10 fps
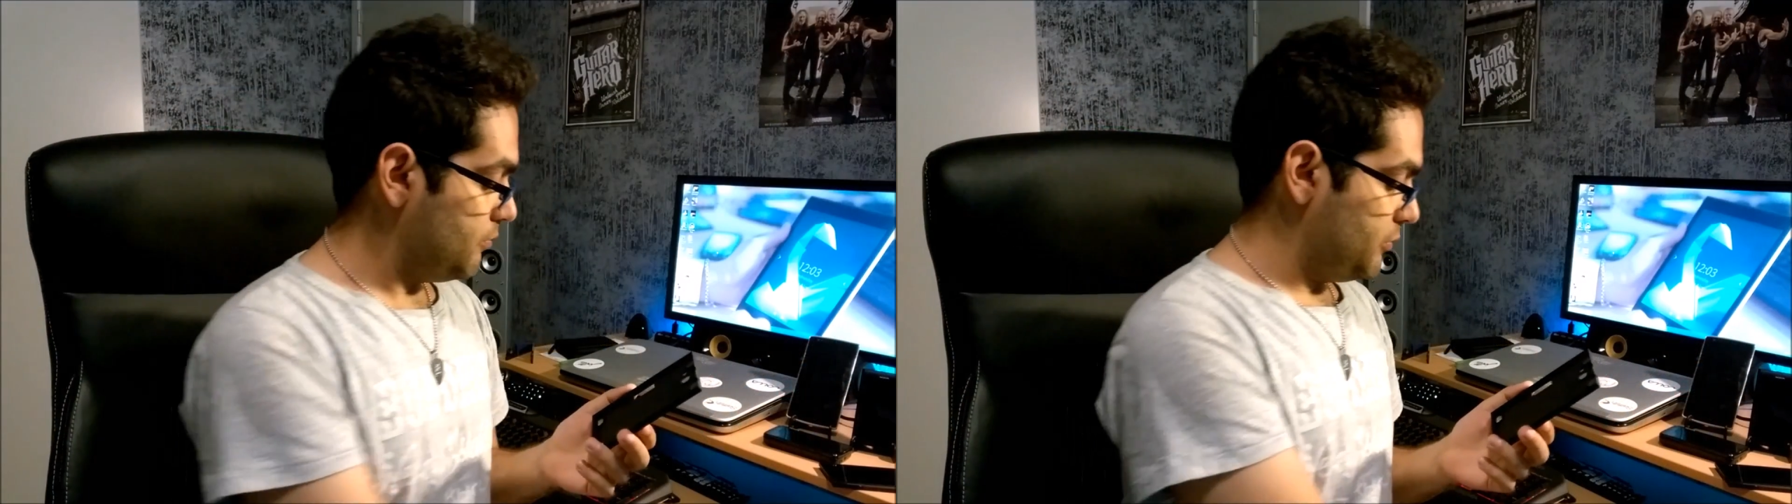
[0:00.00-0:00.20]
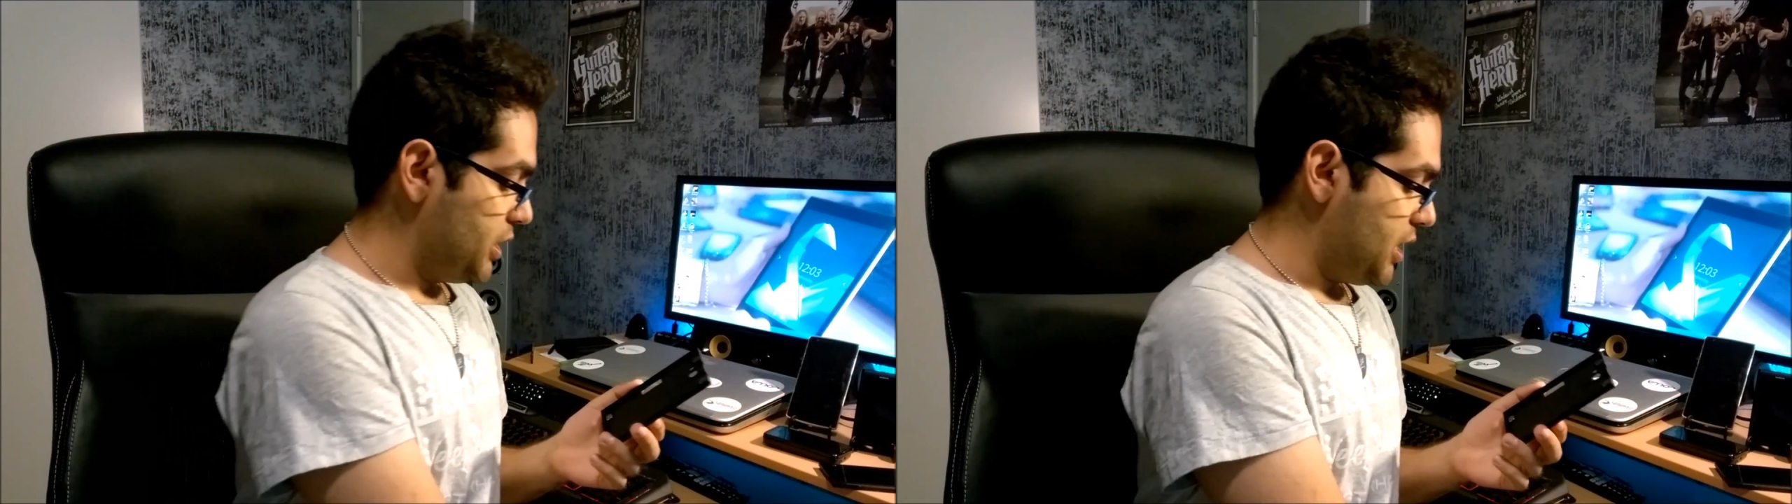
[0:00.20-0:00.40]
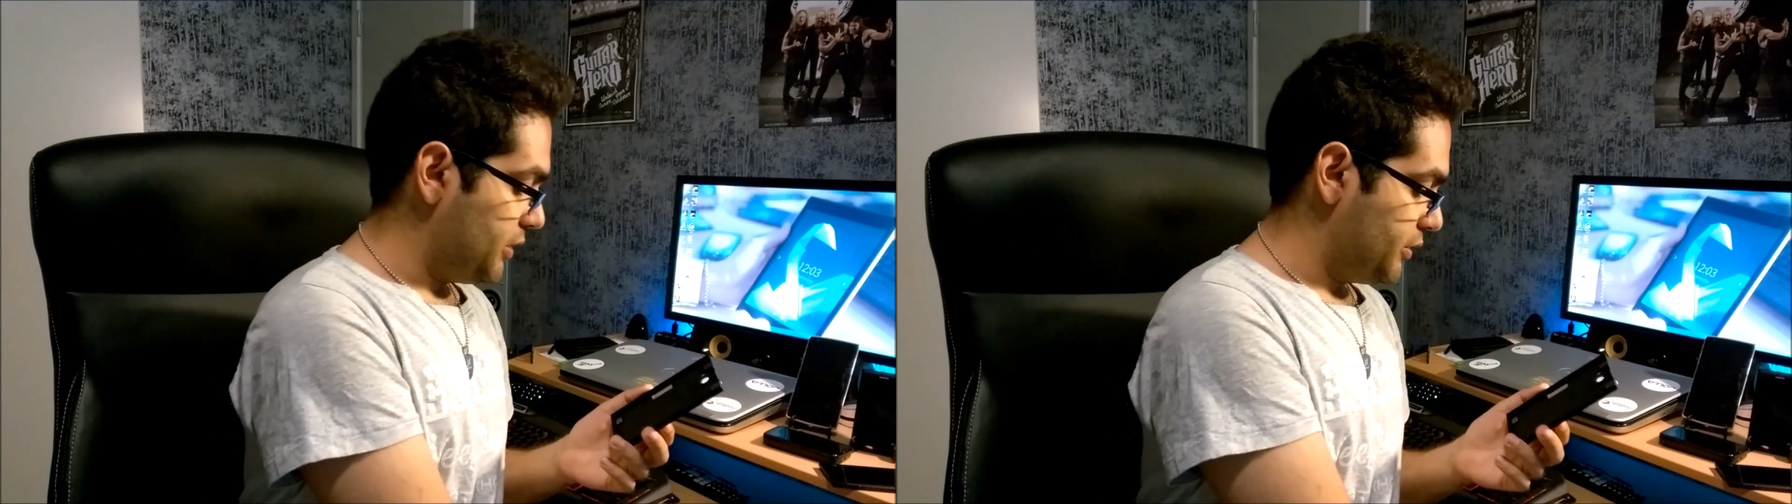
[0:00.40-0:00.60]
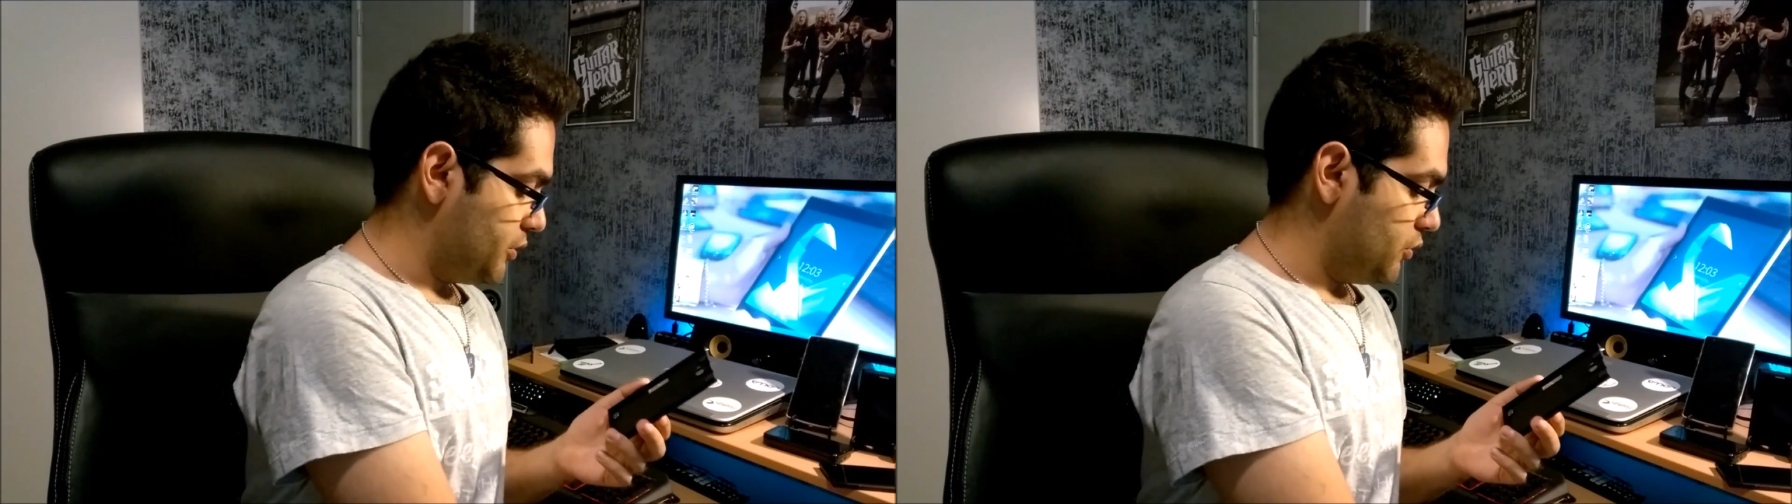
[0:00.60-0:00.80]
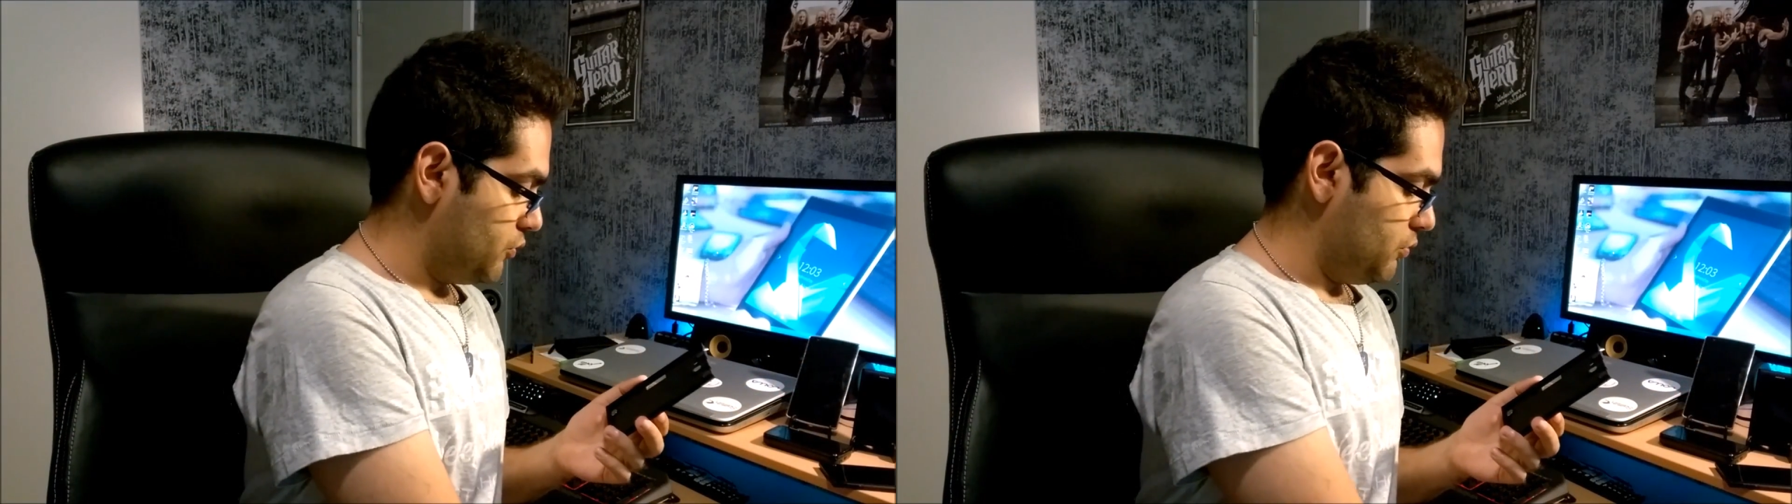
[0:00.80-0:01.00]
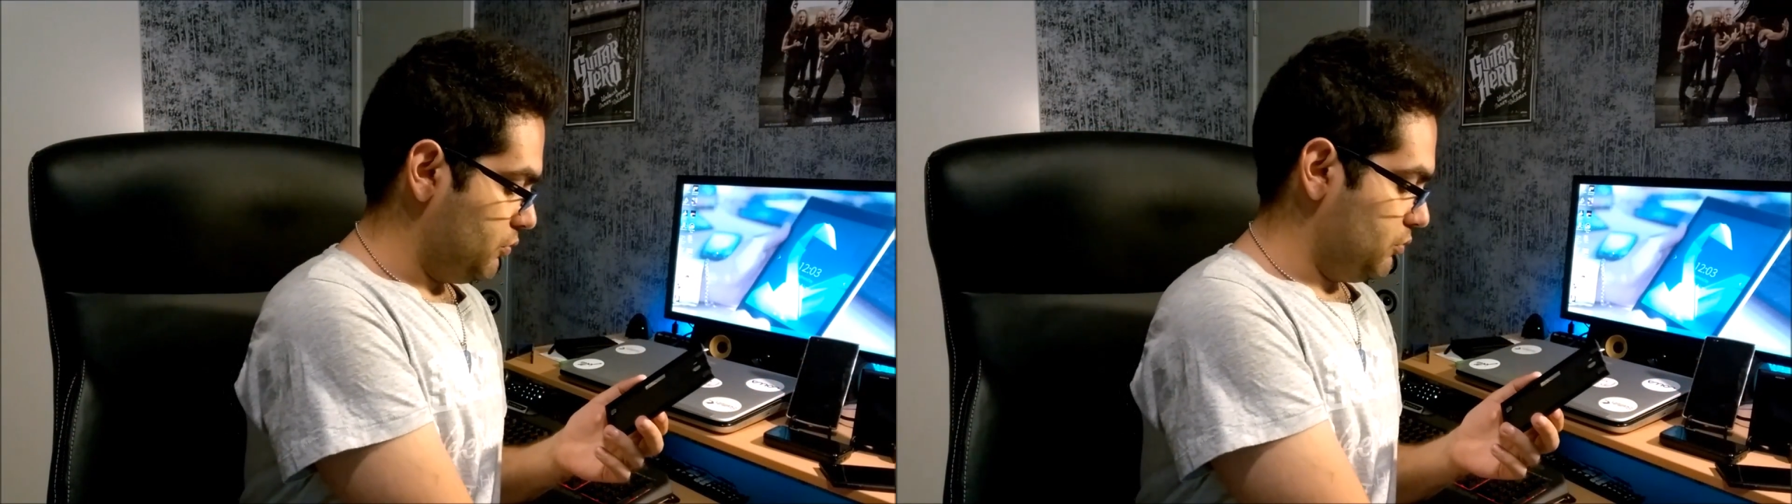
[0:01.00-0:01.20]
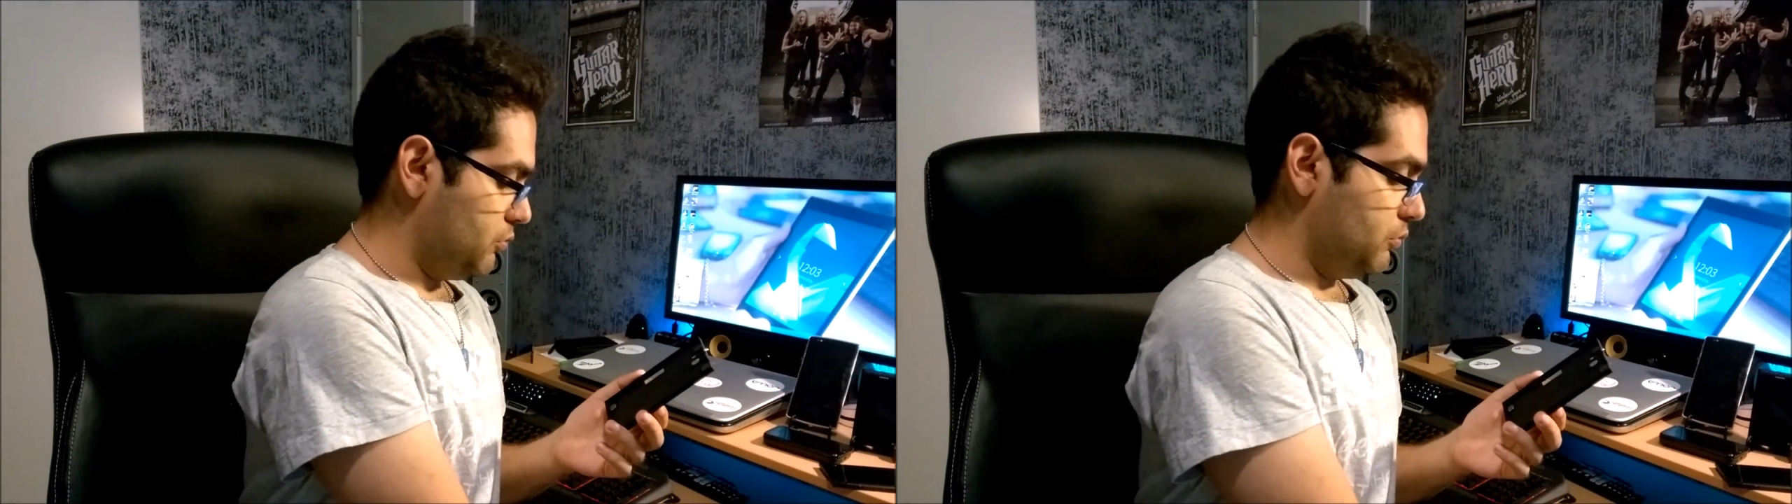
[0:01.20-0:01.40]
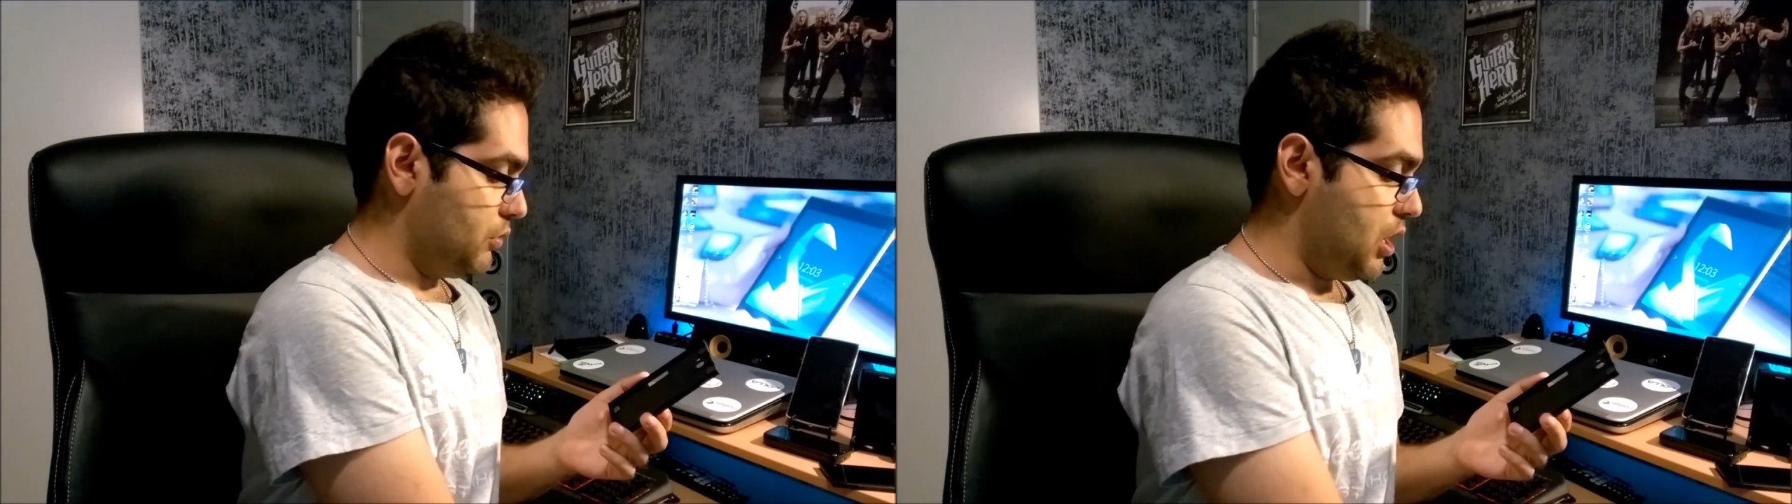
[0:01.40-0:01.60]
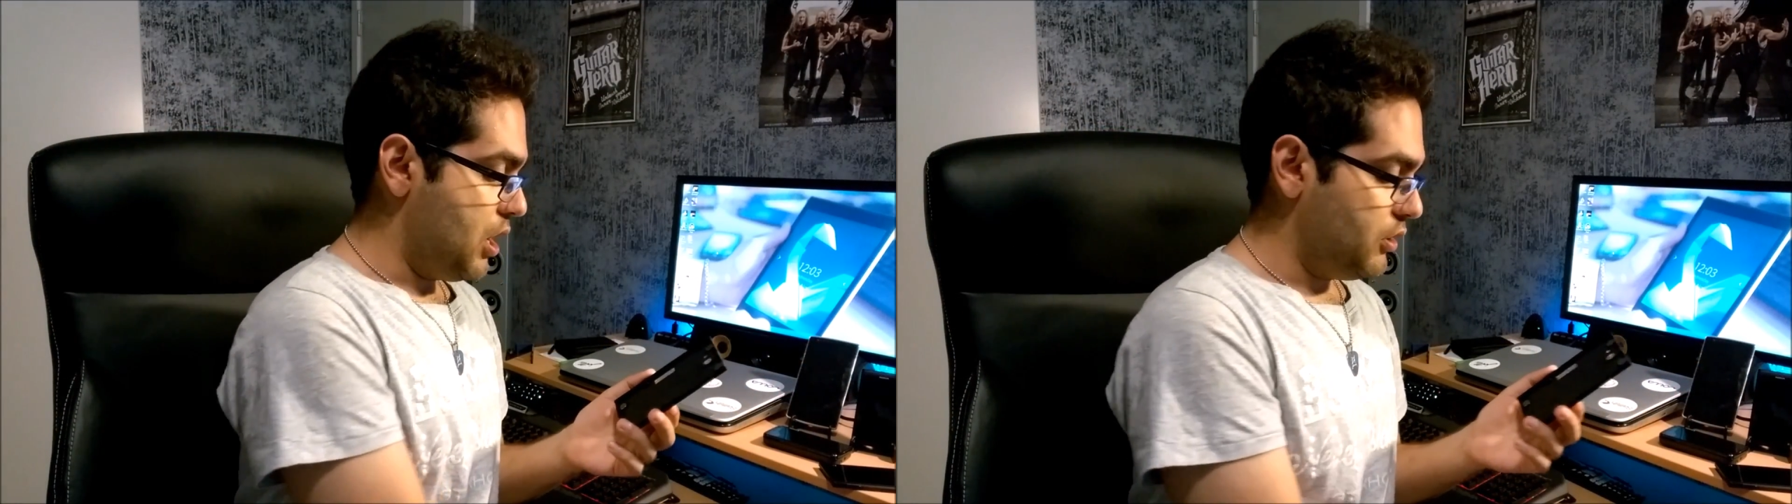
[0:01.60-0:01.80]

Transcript: Yeah, so I